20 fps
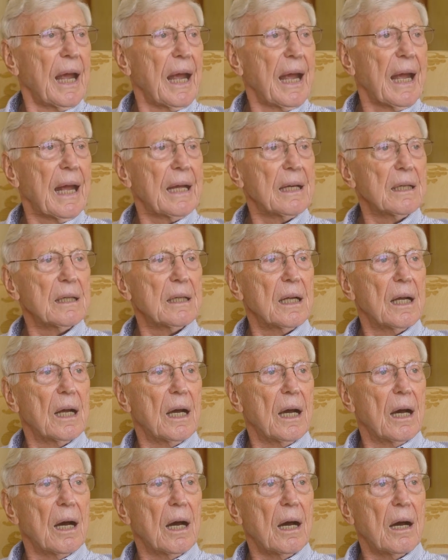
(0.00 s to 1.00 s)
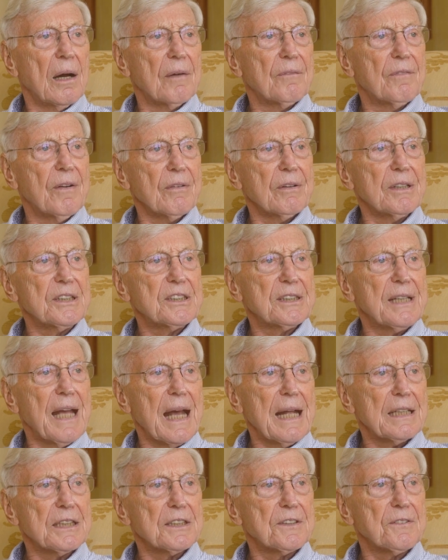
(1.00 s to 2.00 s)
and are very
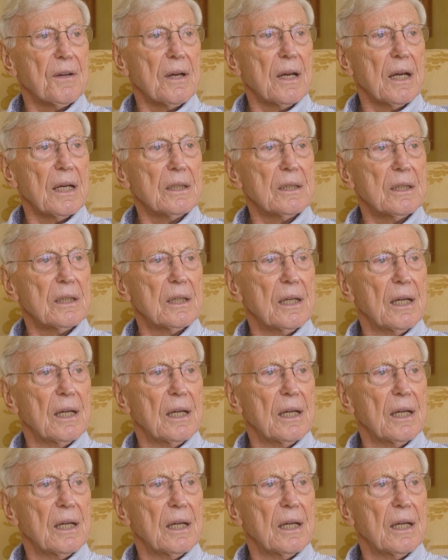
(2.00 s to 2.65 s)
satisfied